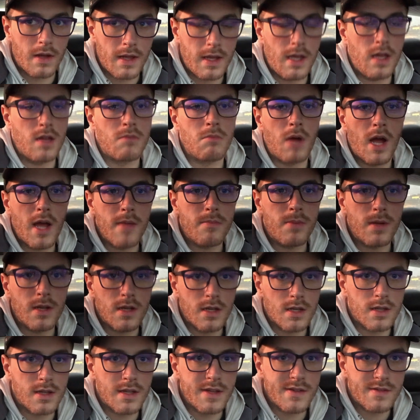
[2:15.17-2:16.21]
in my
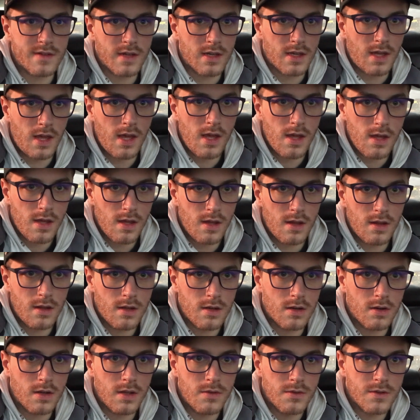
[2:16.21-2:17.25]
opinion at least, like
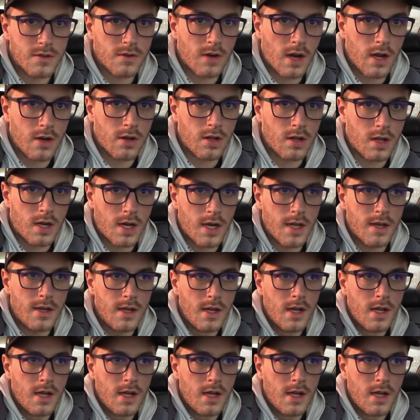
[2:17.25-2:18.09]
he was around a lot.